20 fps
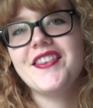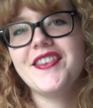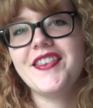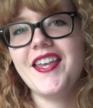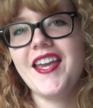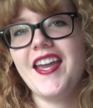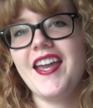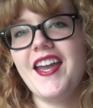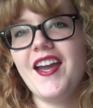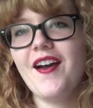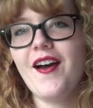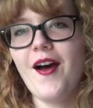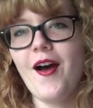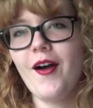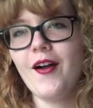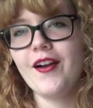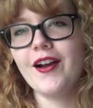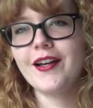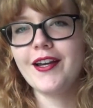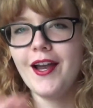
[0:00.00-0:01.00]
They
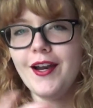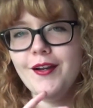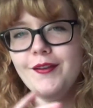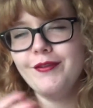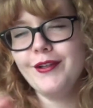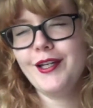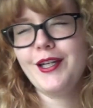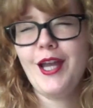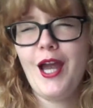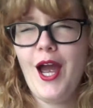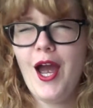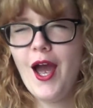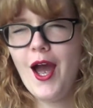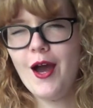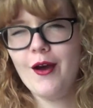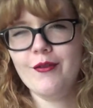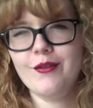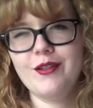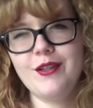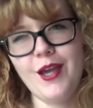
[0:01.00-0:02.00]
are kind of like
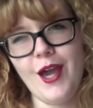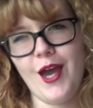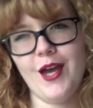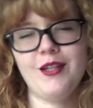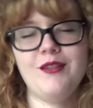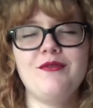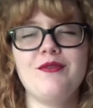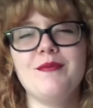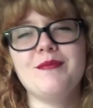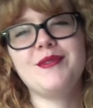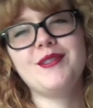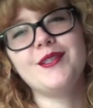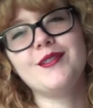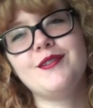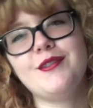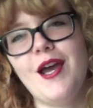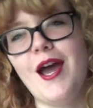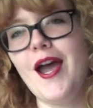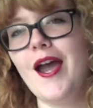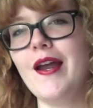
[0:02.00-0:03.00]
outcasts from
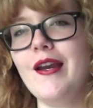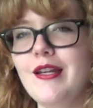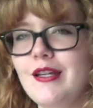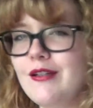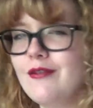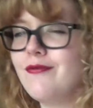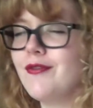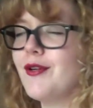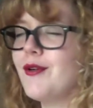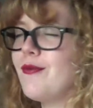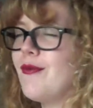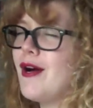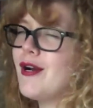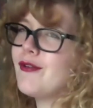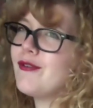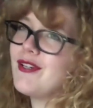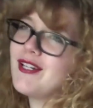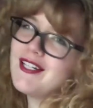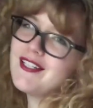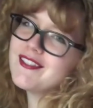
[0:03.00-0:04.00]
society for one
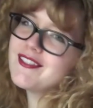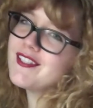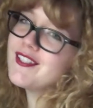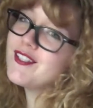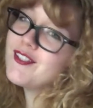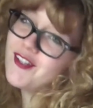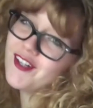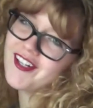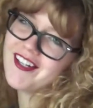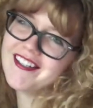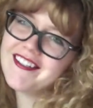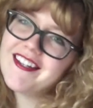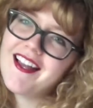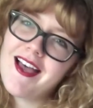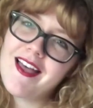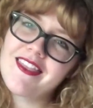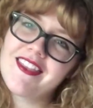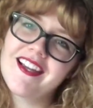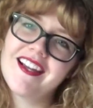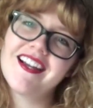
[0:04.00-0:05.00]
reason or
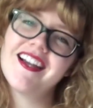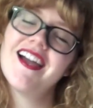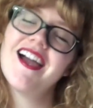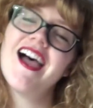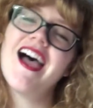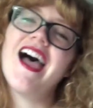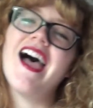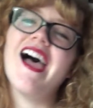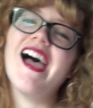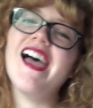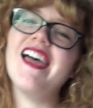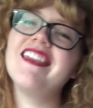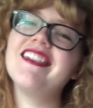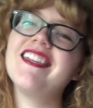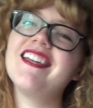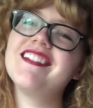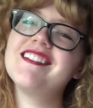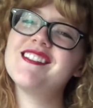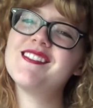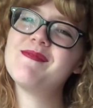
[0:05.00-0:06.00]
another, and
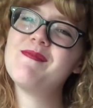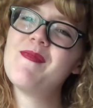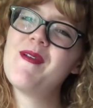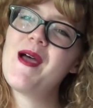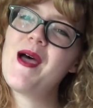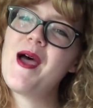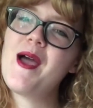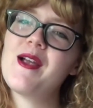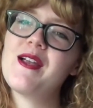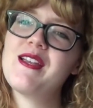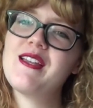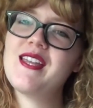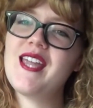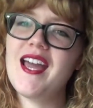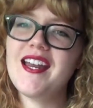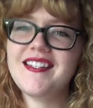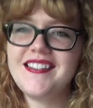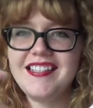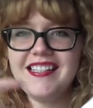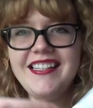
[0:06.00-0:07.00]
they just
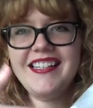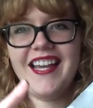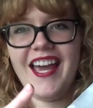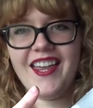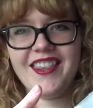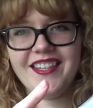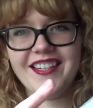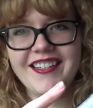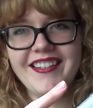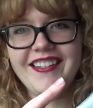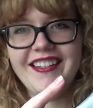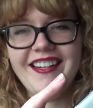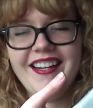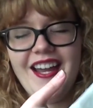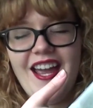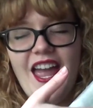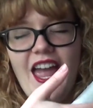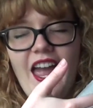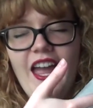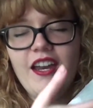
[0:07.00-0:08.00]
get together
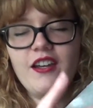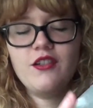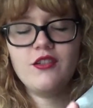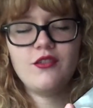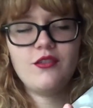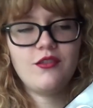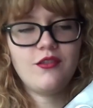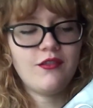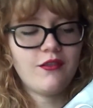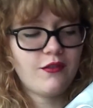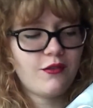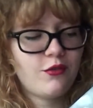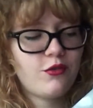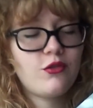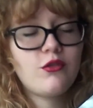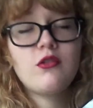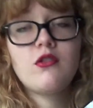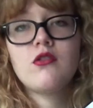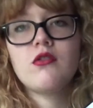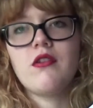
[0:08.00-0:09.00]
and
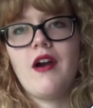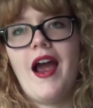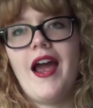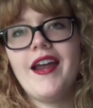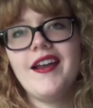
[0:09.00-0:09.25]
try